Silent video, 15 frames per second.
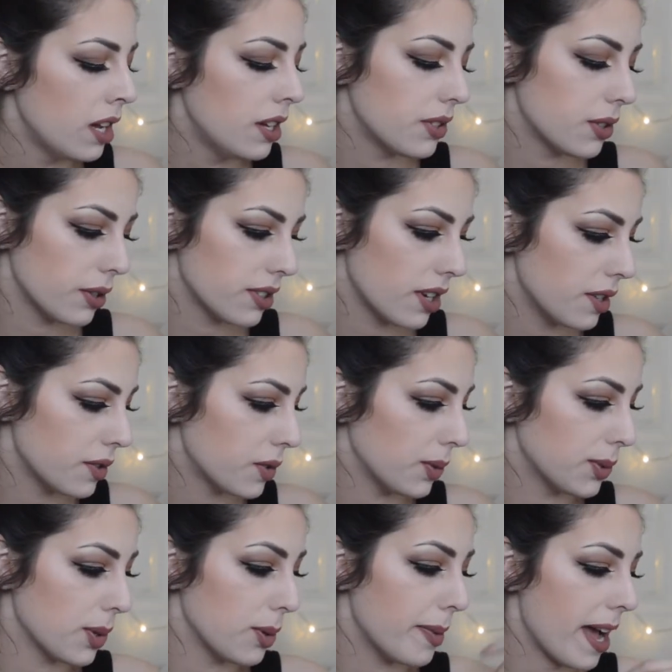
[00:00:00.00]
So it's not so,
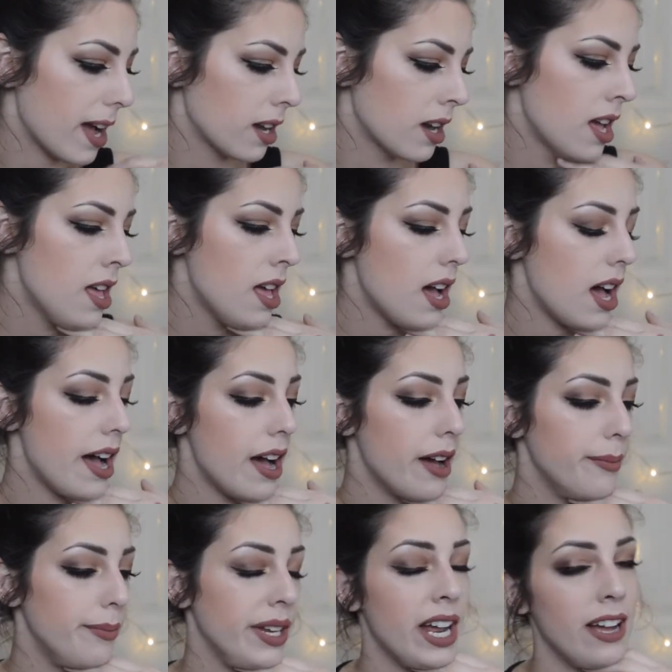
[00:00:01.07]
so bad.
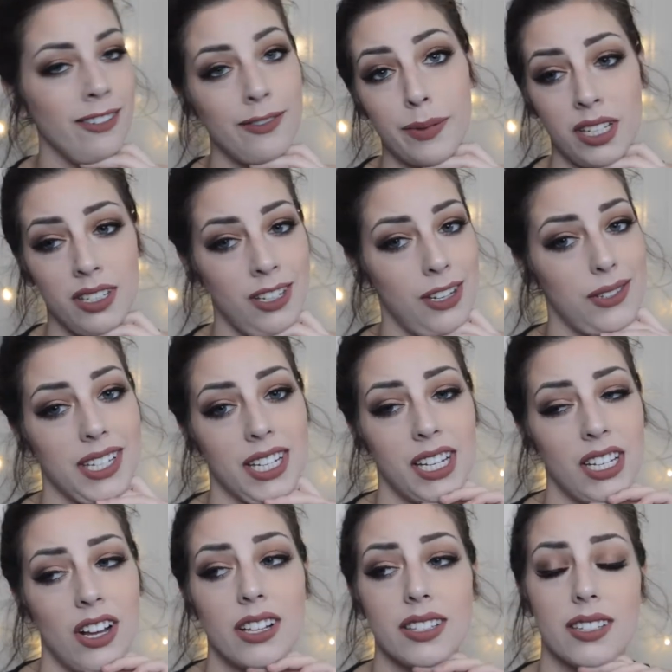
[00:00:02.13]
Um, but I've been using
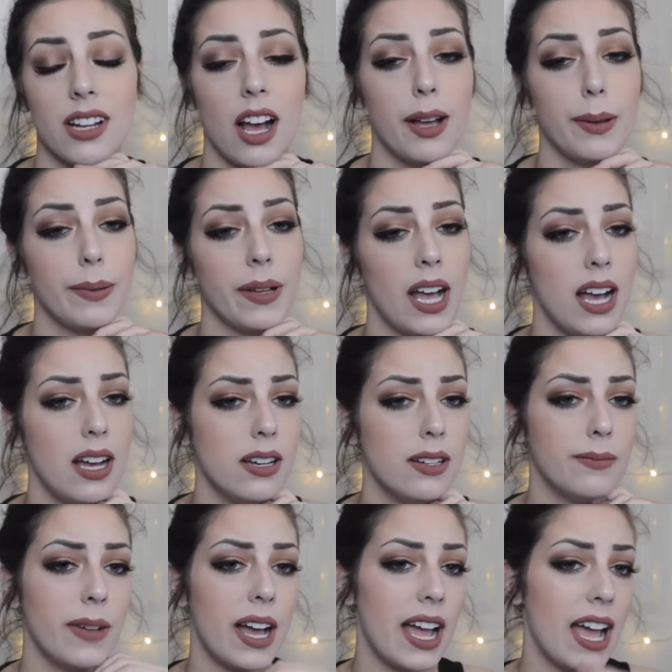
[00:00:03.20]
it nonstop.
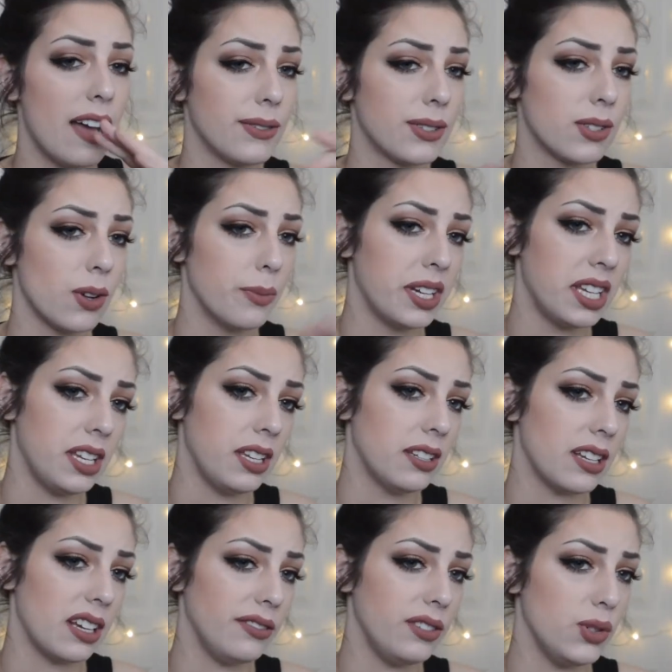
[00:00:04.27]
Um, I have so many
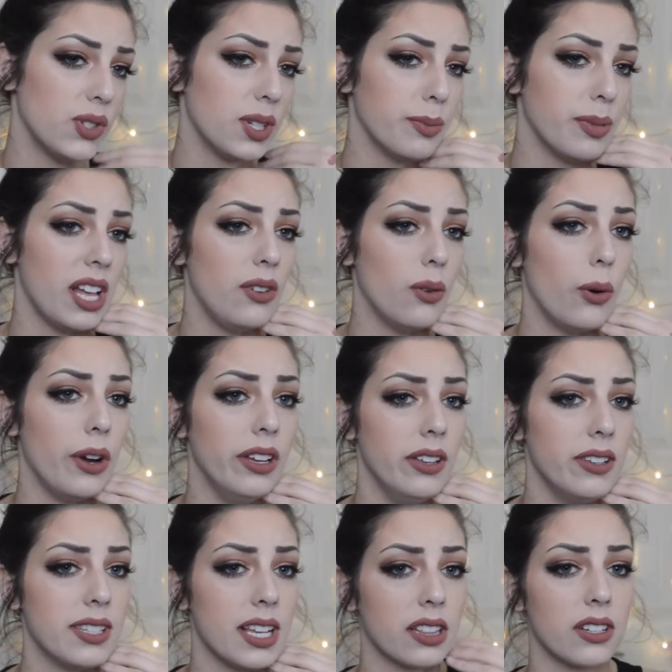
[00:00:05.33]
diffuser blend
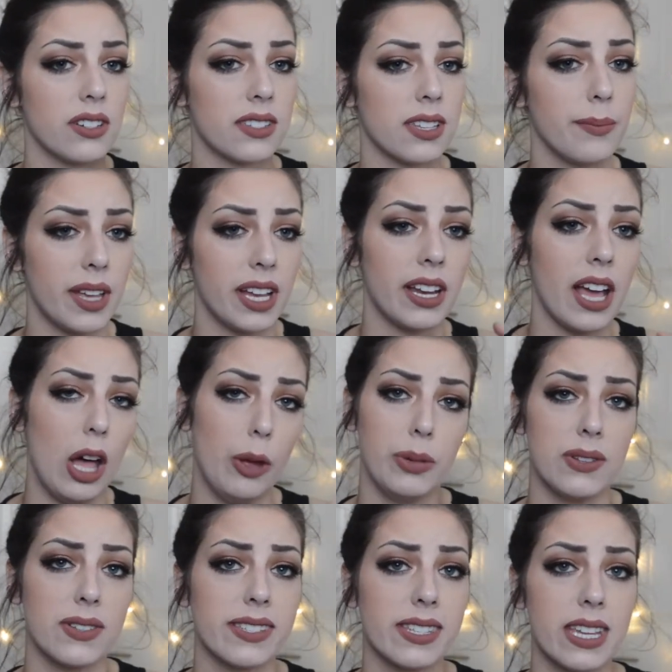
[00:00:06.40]
oils. Like there's some that help
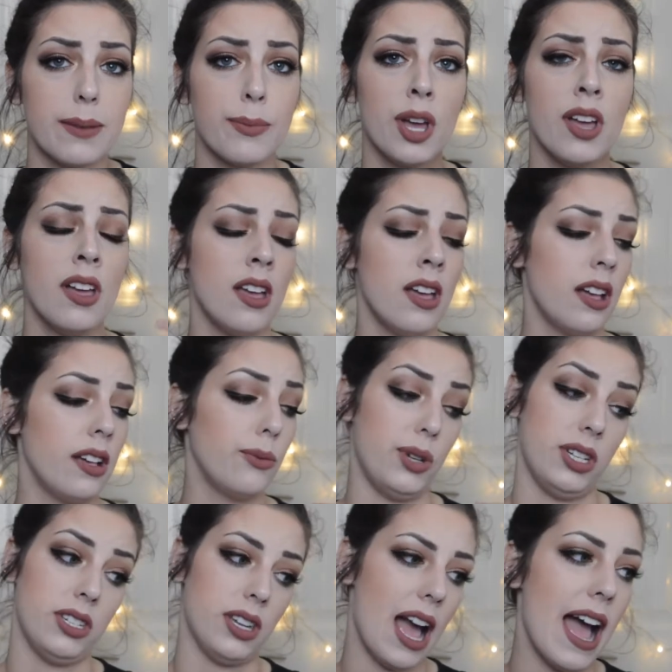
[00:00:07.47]
you sleep,
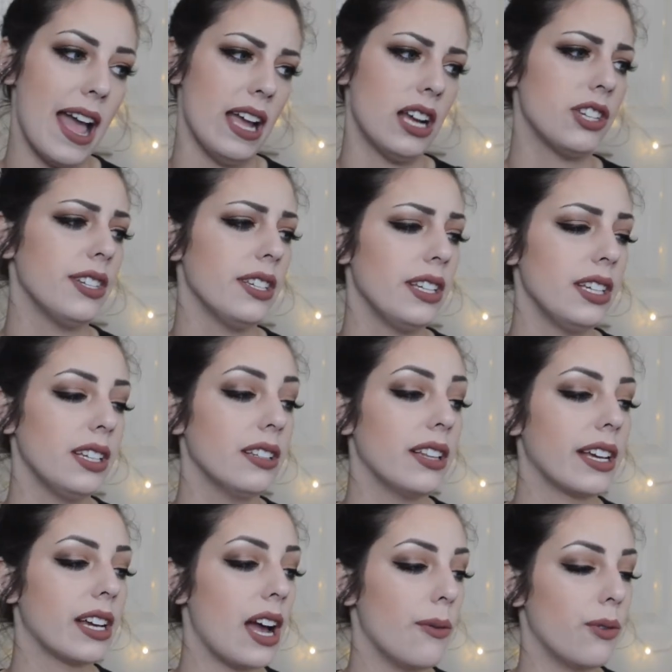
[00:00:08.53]
which I actually,
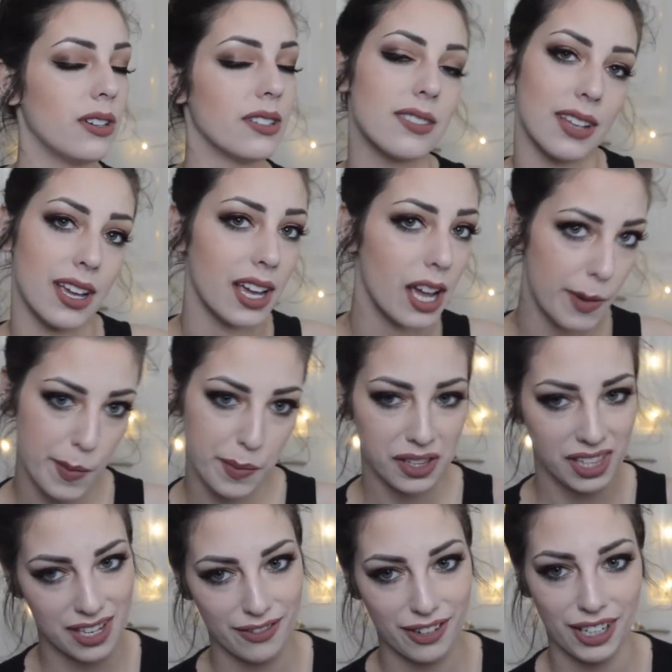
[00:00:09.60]
like I want to say I'm a
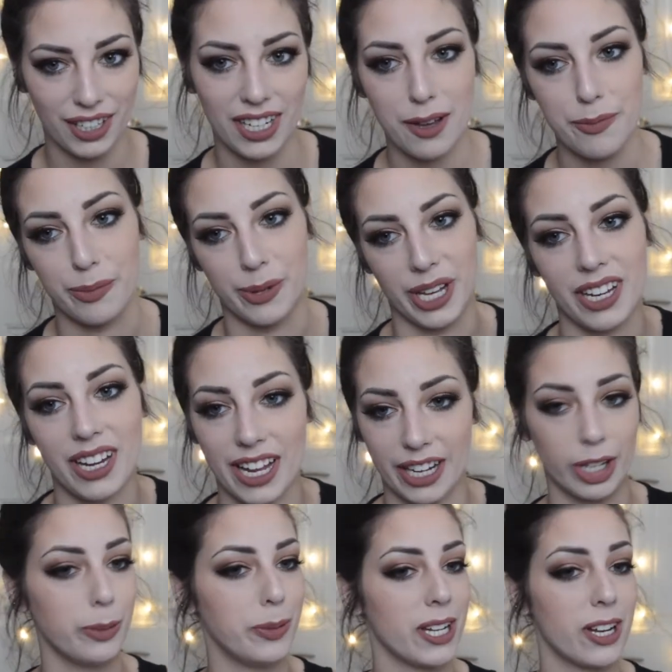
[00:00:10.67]
believer in it, but I
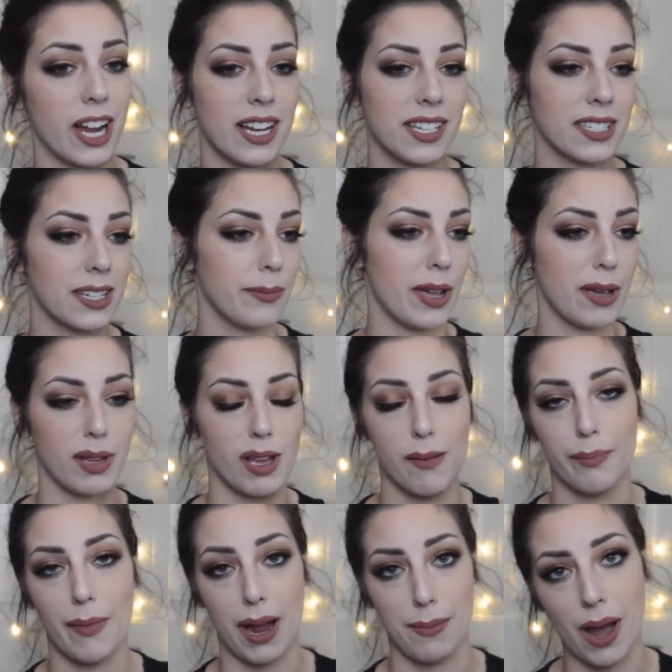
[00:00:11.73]
could be crazy. Maybe
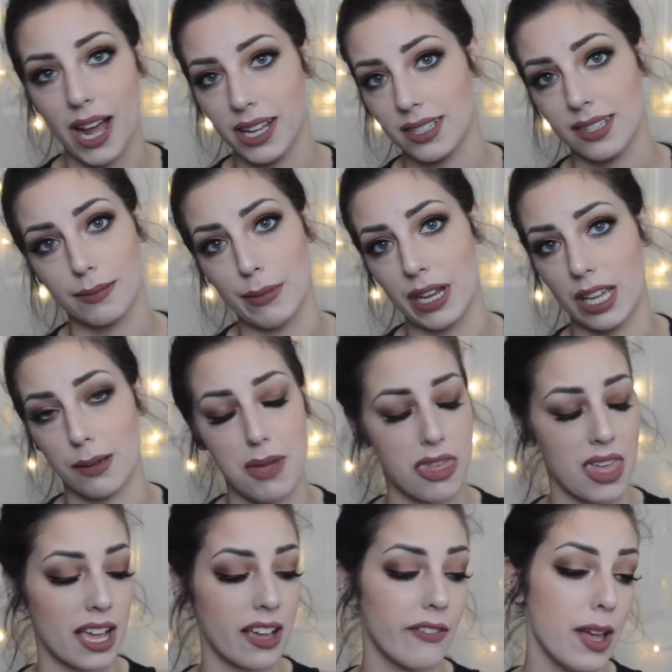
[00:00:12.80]
my mind's making me
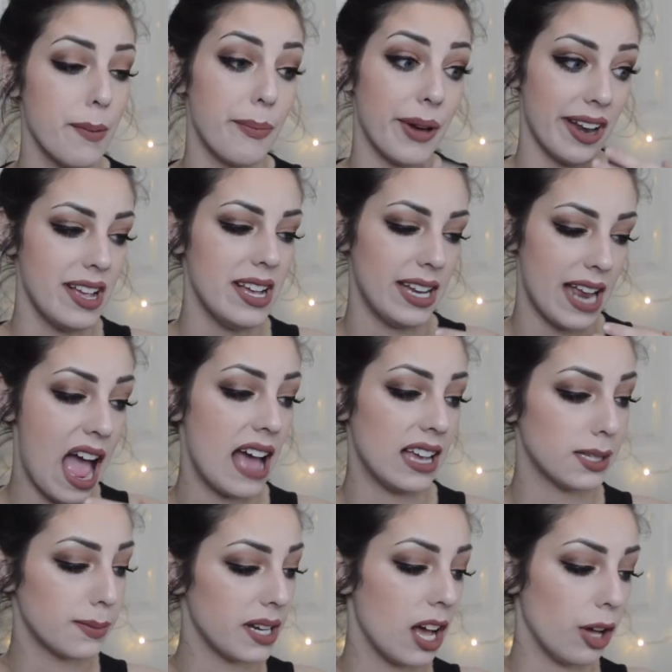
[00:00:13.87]
think of it, but it
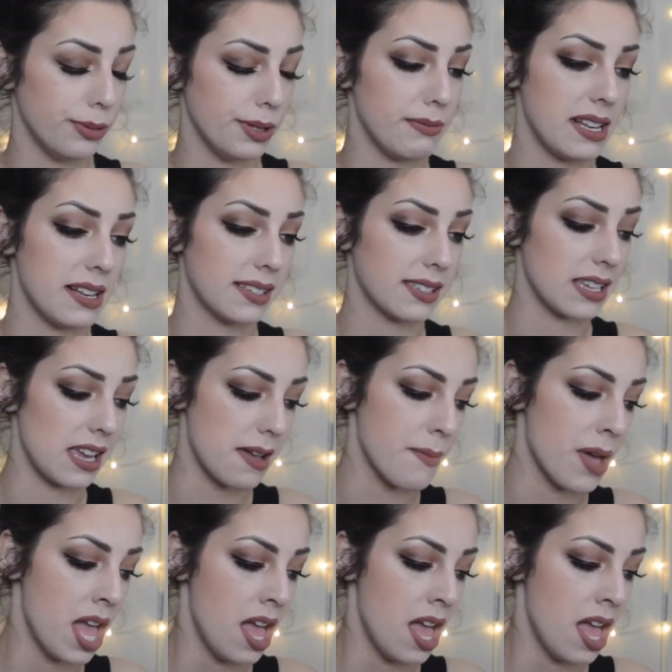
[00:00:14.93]
has been helping me sleep.